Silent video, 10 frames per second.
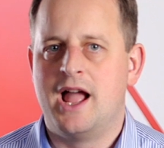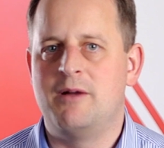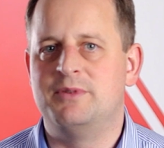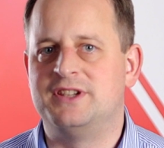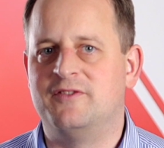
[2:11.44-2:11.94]

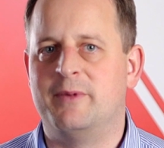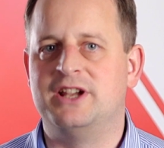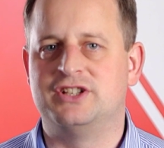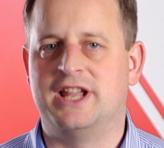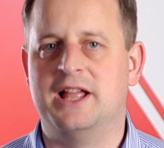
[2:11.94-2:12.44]
Hope this
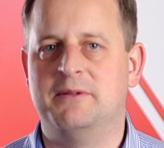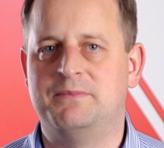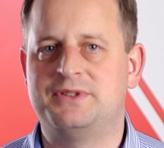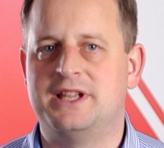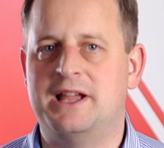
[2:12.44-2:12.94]
information
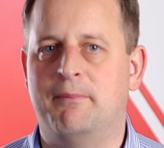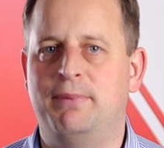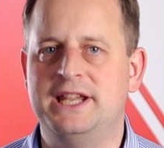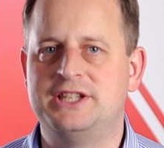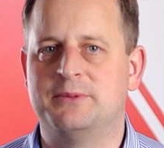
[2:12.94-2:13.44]
helps, and
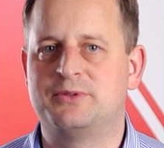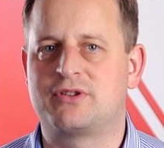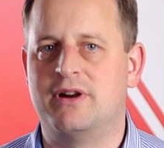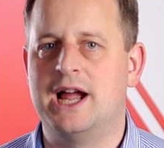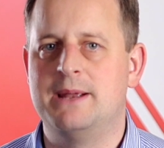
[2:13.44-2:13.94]
please
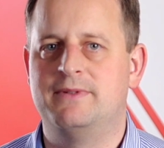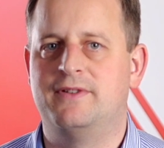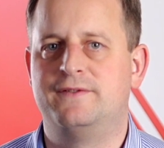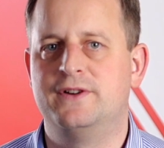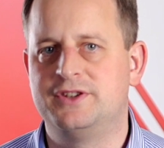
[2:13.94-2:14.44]
subscribe
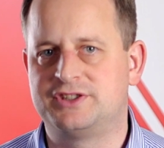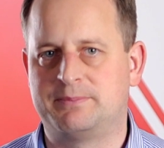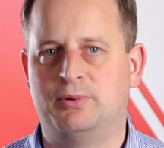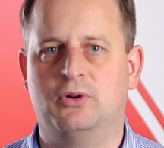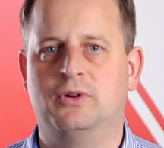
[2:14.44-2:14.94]
for further
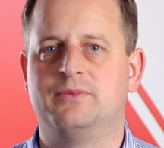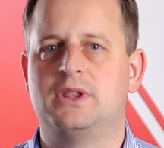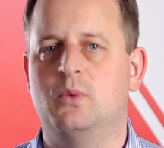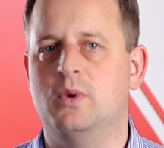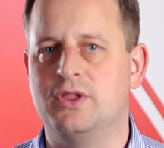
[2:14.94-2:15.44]
support
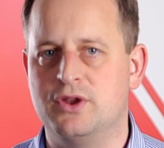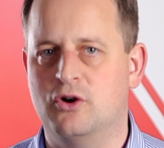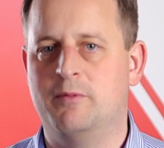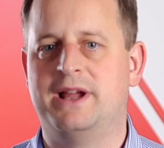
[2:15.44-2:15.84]
with your